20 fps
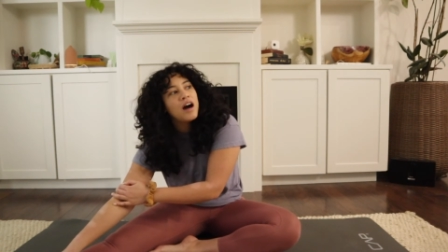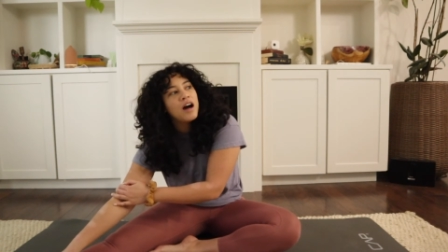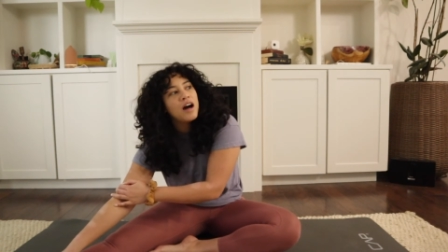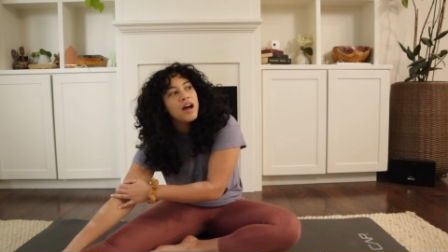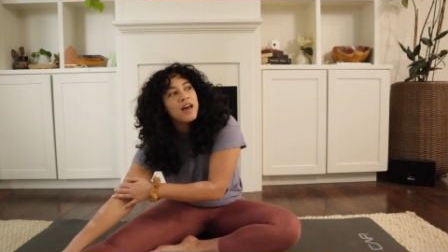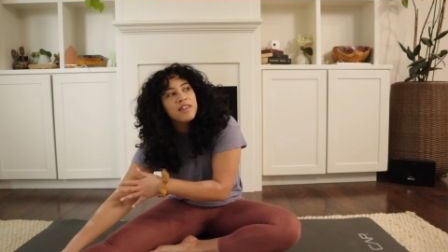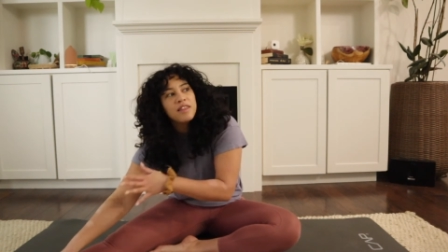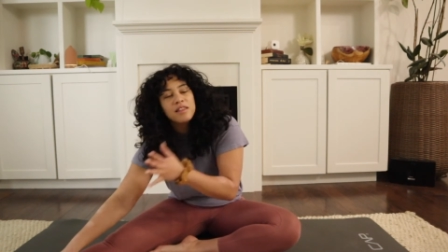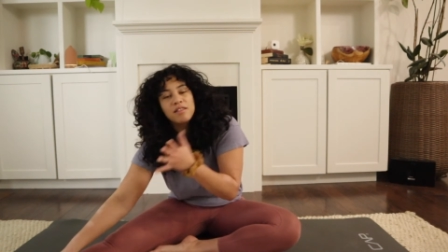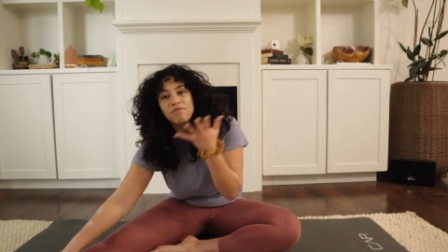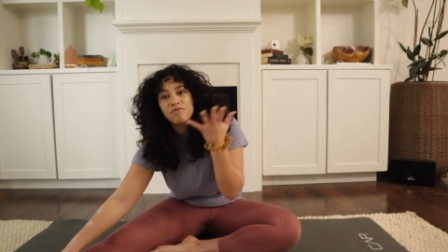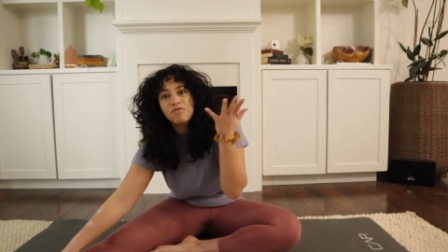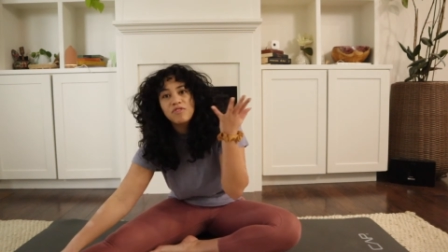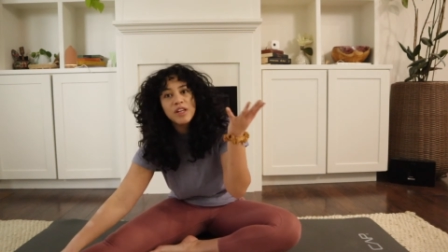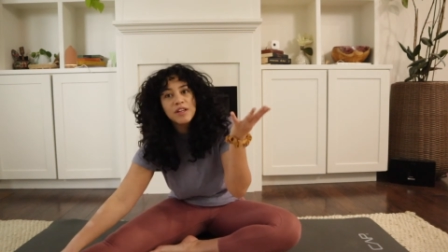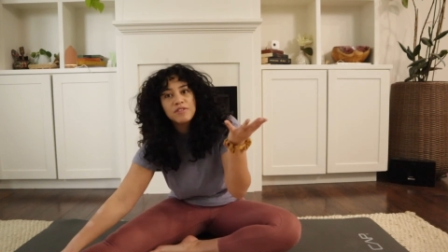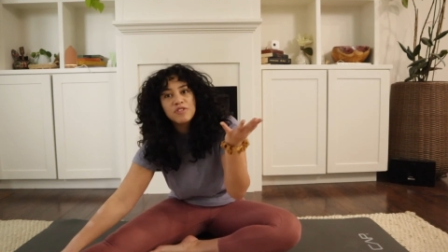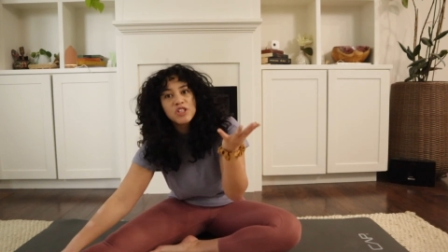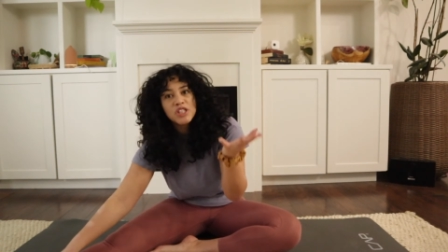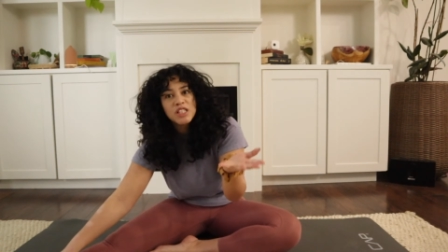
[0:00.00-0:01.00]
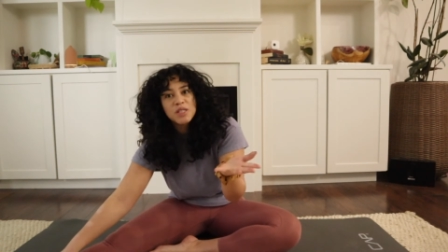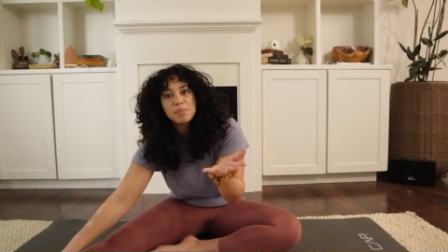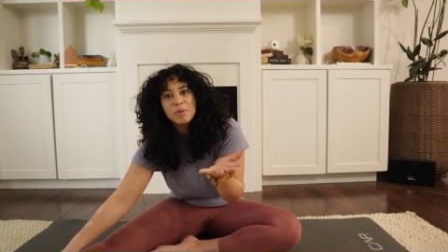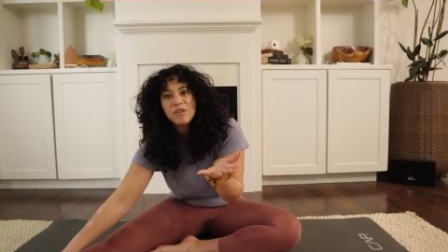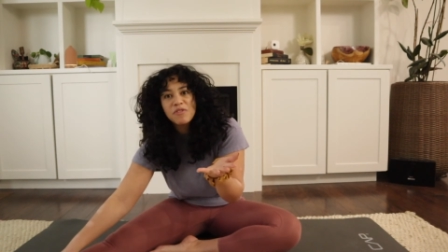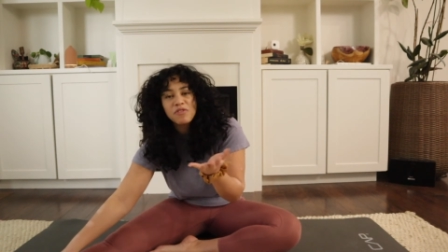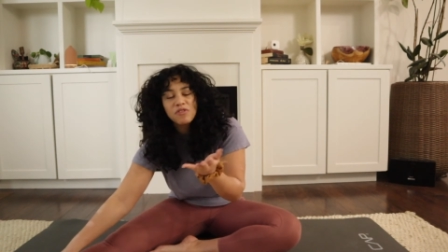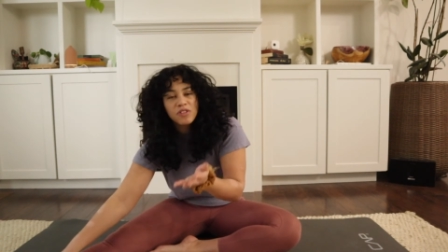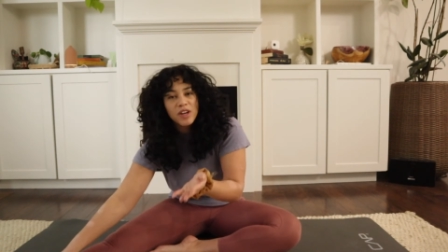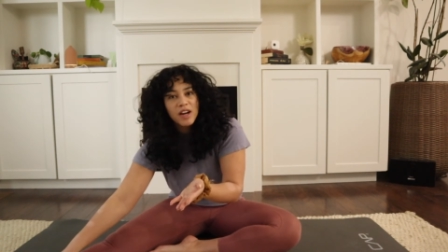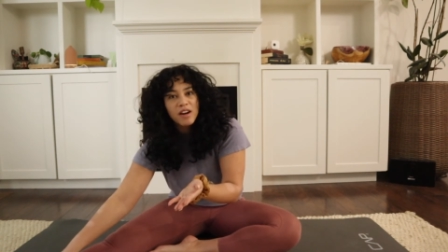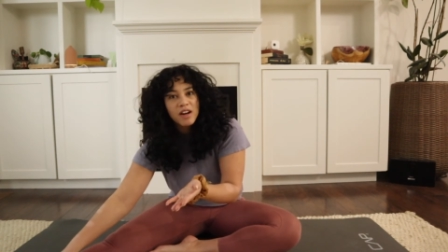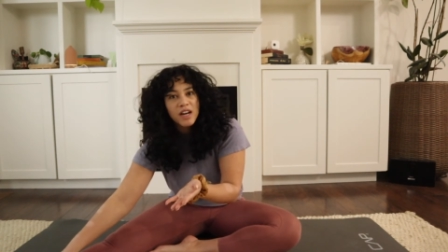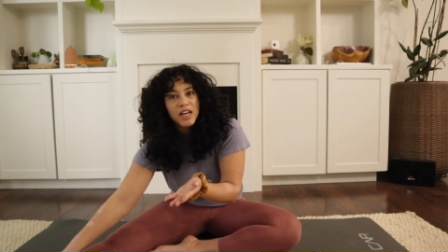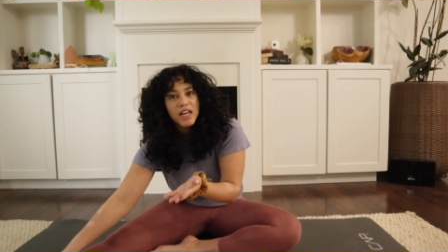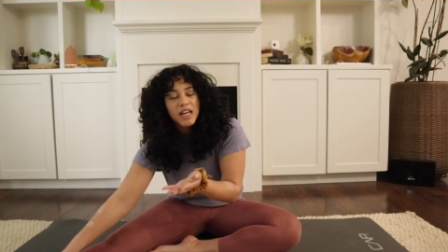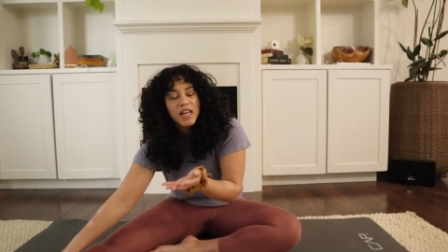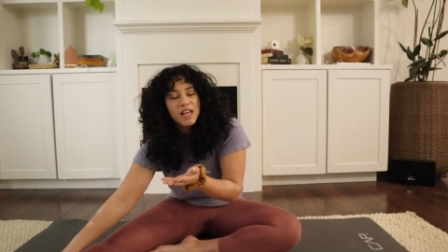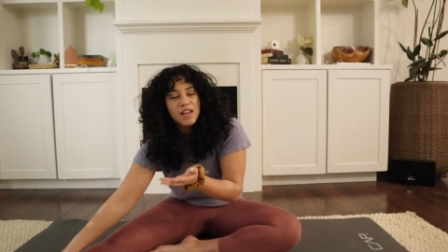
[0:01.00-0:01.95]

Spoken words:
I have just been very